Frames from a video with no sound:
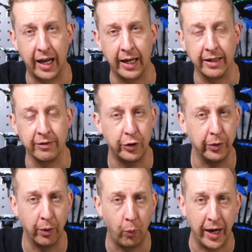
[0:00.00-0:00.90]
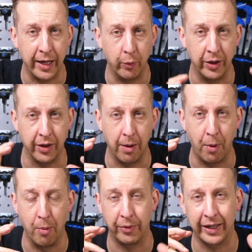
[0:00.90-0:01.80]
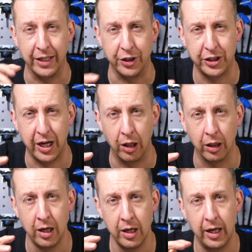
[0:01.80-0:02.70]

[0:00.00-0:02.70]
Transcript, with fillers: and doing away with a bottom bracket shell